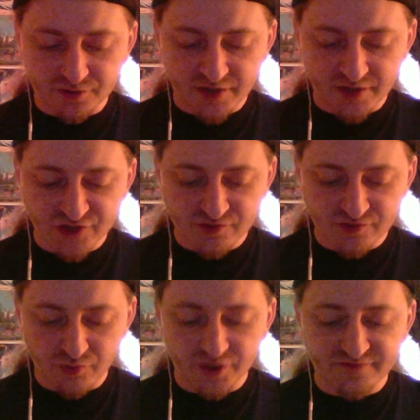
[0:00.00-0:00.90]
entry point
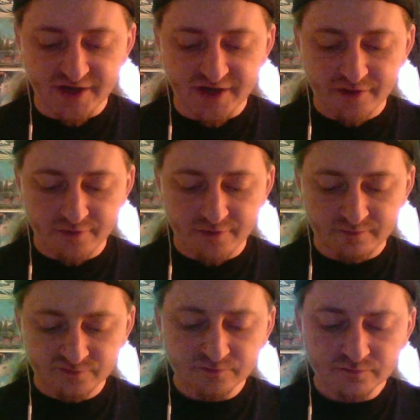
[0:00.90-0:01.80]
of death.
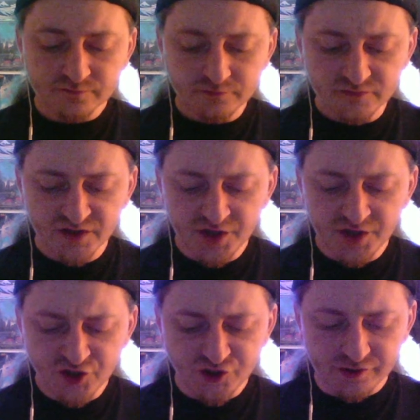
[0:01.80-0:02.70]

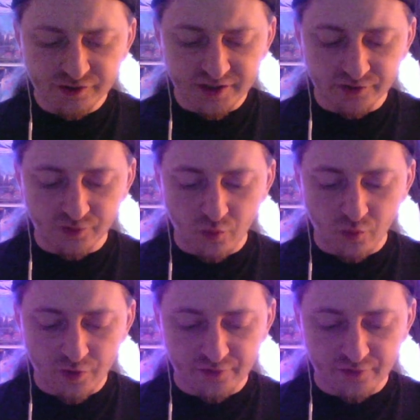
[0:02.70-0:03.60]
She could hear the
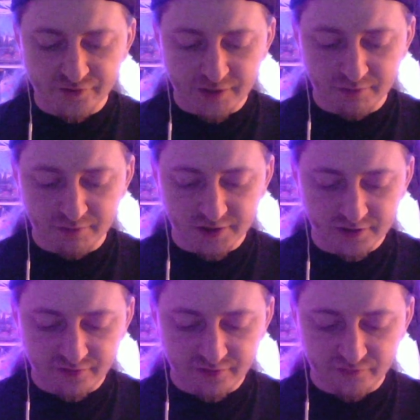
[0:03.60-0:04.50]
water tumbling
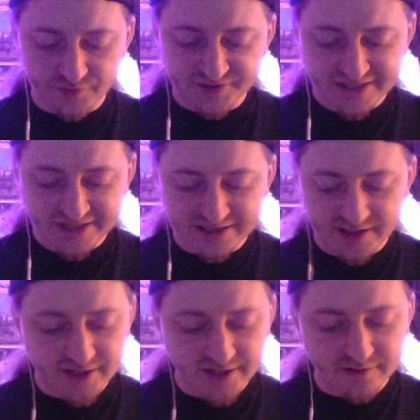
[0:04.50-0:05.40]
through the second
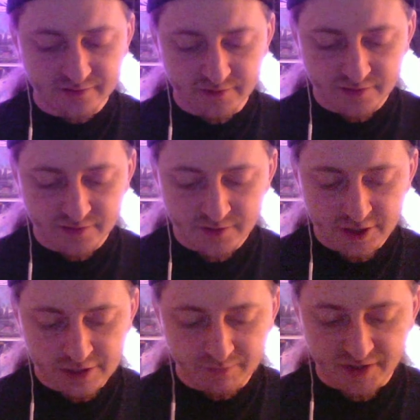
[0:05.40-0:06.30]
gate,
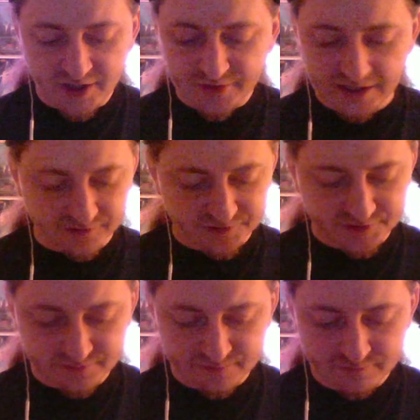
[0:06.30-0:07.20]
but nothing else.
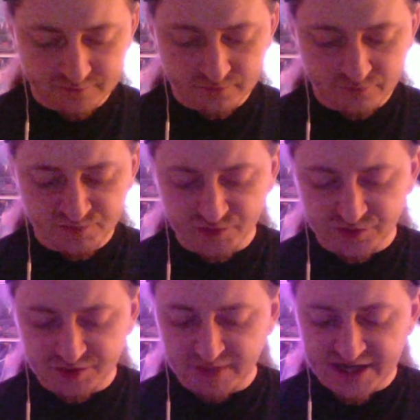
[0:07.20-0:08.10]
No
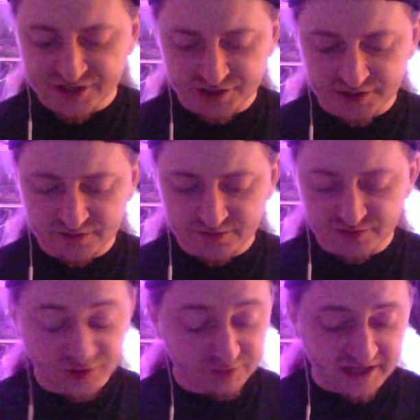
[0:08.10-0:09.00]
splashing,
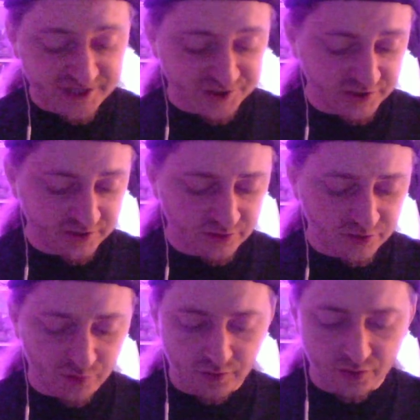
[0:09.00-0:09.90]

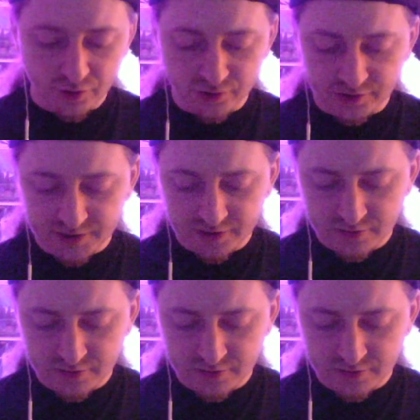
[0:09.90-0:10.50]
no gurgling,